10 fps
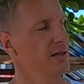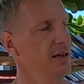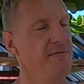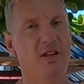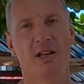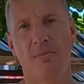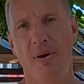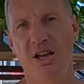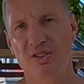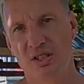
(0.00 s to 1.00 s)
lifting
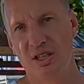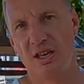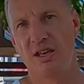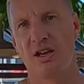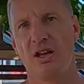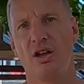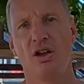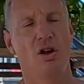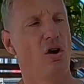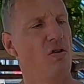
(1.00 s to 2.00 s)
capacity
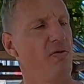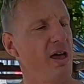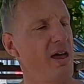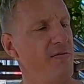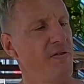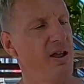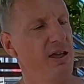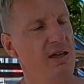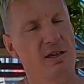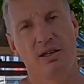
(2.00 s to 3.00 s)
of
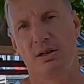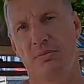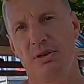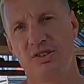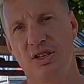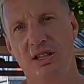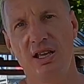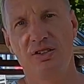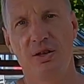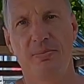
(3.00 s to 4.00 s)
every
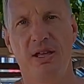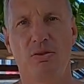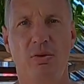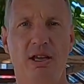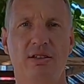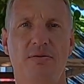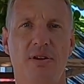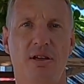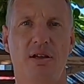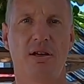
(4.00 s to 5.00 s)
BCD
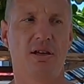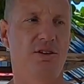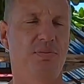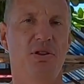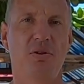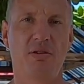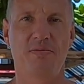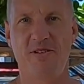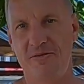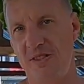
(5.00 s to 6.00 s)
is between
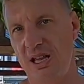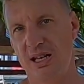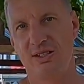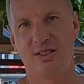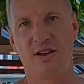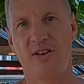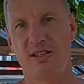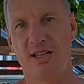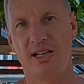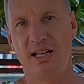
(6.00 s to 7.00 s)
15 and
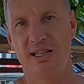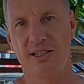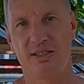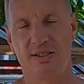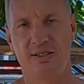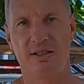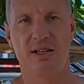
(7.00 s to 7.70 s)
17 liters.